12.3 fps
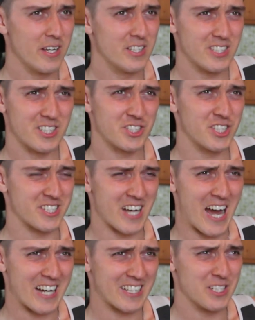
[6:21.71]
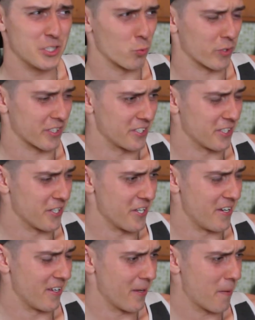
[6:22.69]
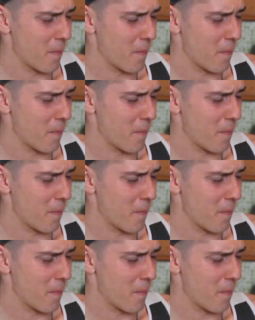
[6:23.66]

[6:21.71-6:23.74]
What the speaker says: He said shiitakes were good,